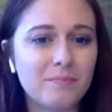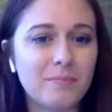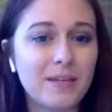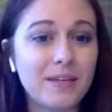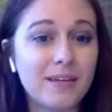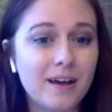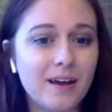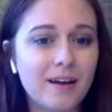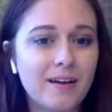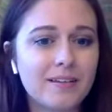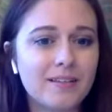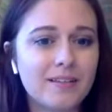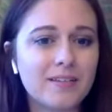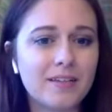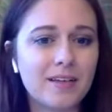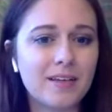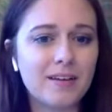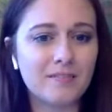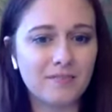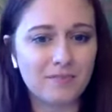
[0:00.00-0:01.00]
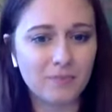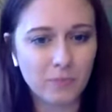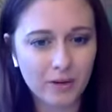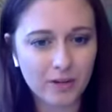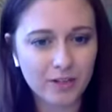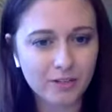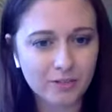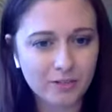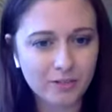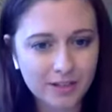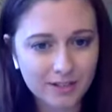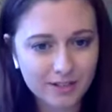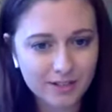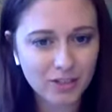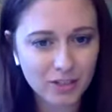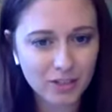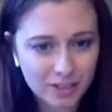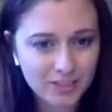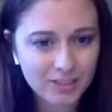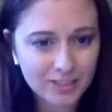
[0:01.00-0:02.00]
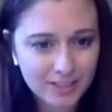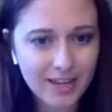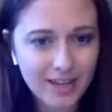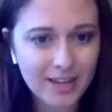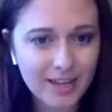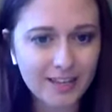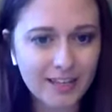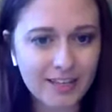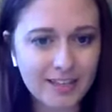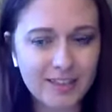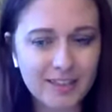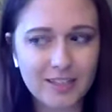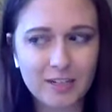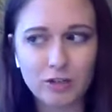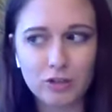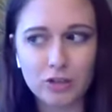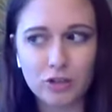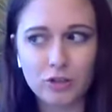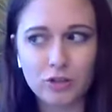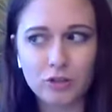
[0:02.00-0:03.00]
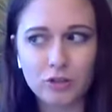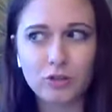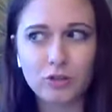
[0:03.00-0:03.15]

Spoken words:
because of what you just said. Like, there's